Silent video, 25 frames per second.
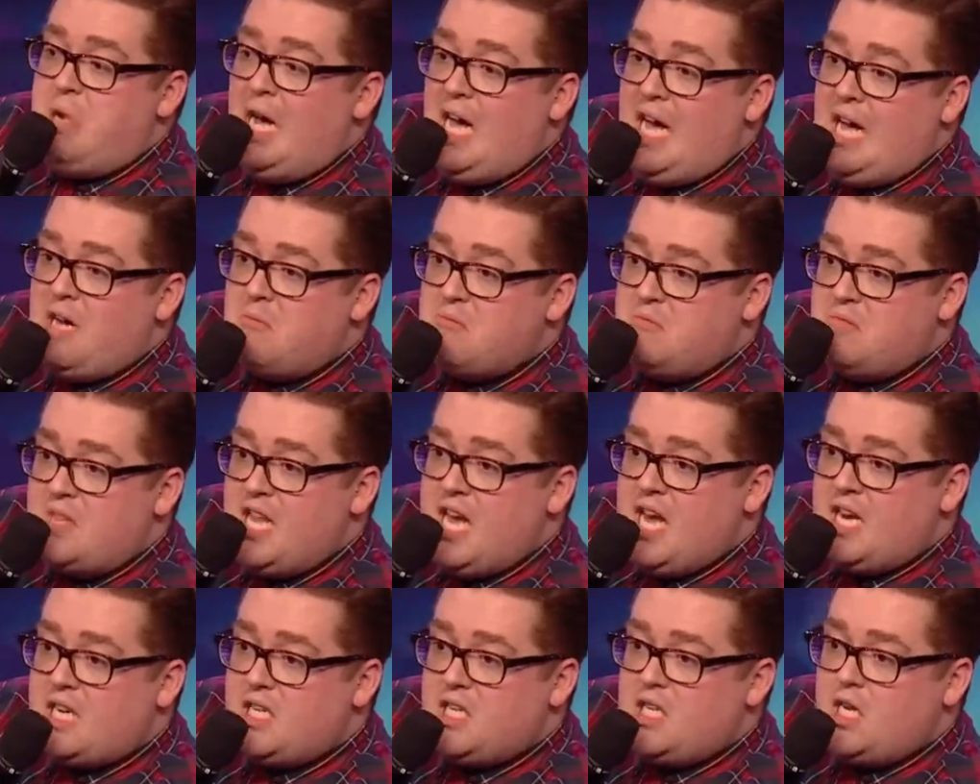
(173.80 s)
pop
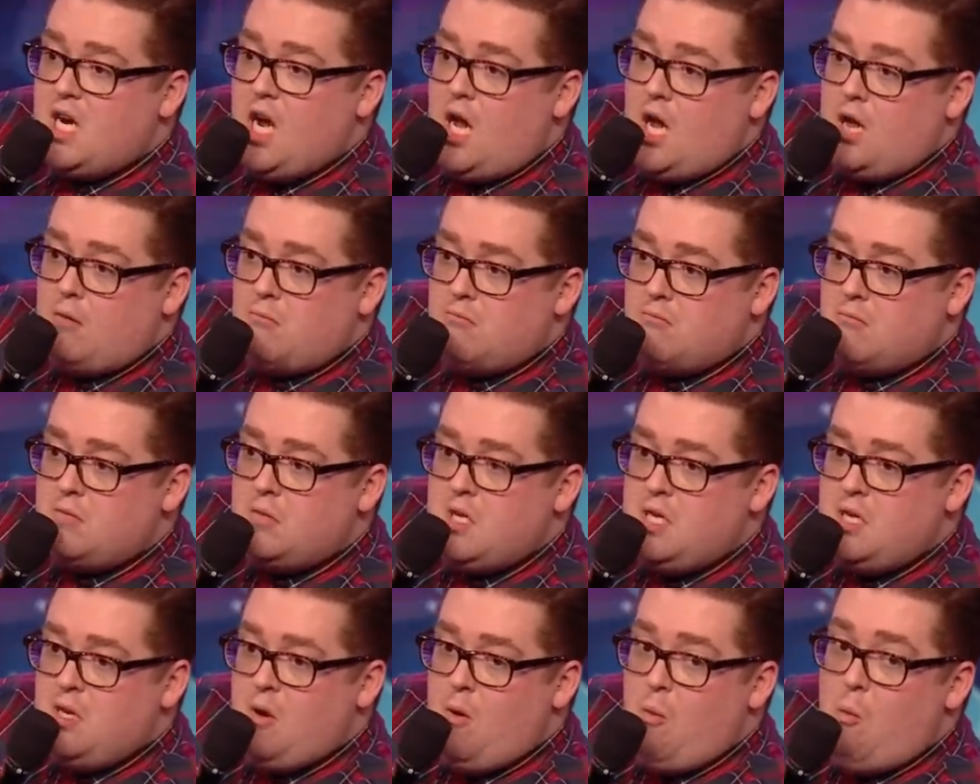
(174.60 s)
that gum
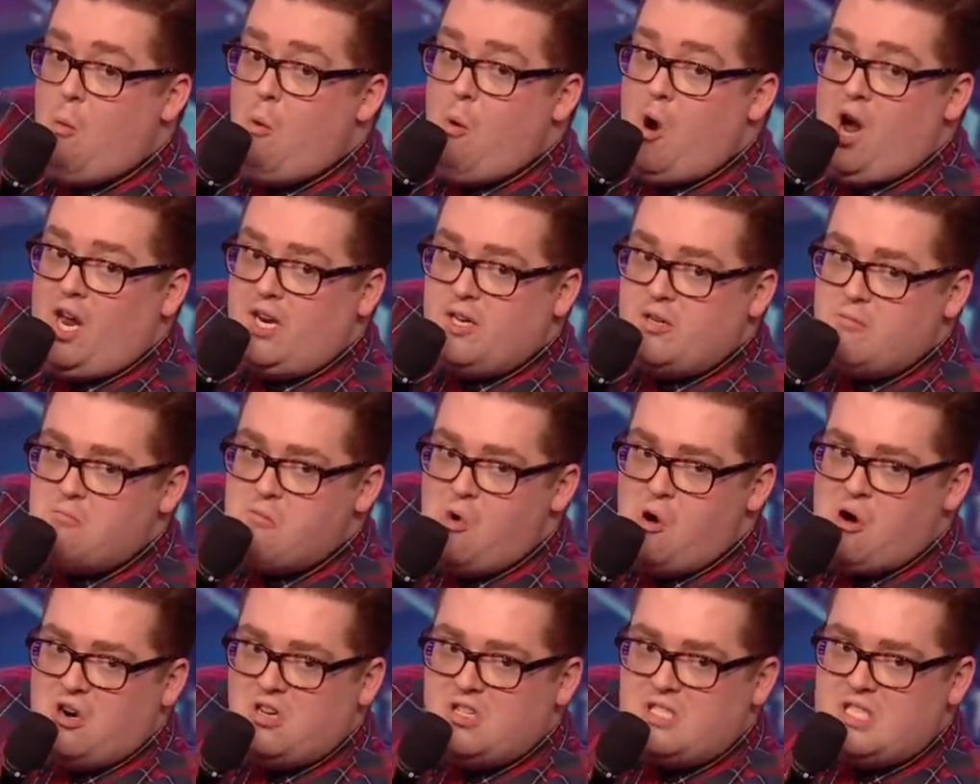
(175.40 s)
one
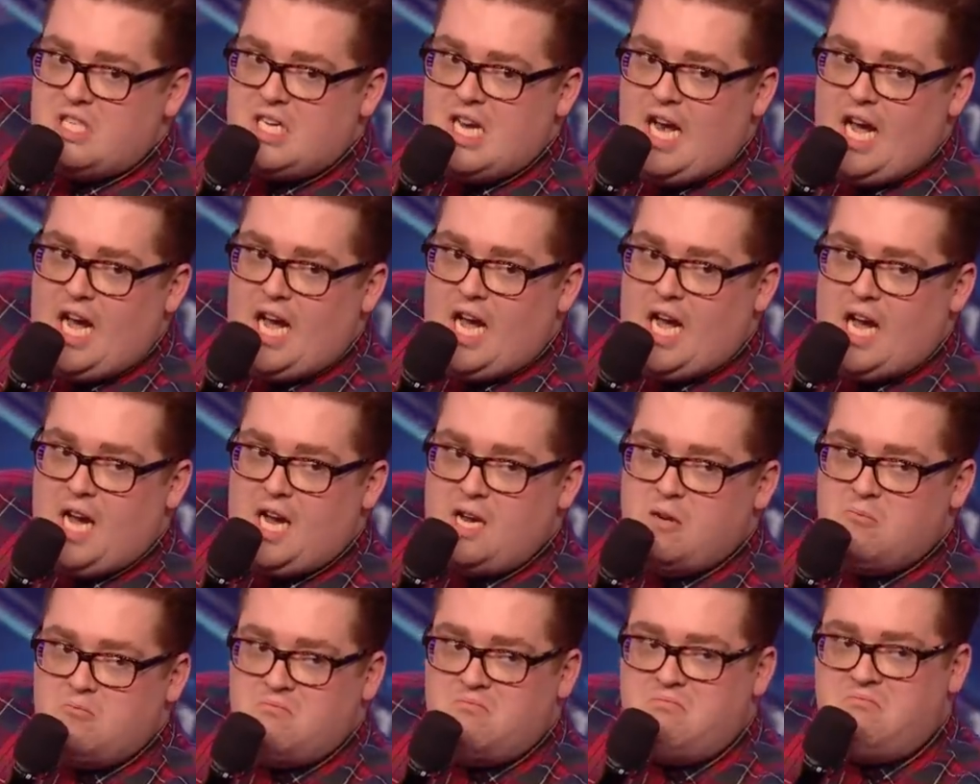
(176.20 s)
more
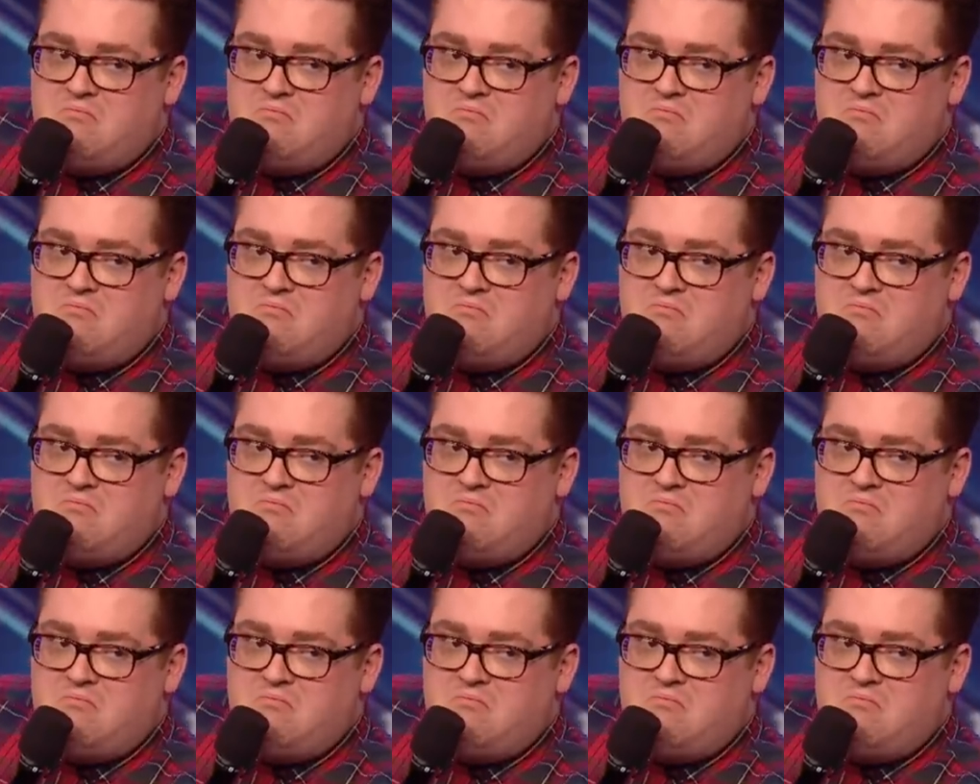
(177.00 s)
time.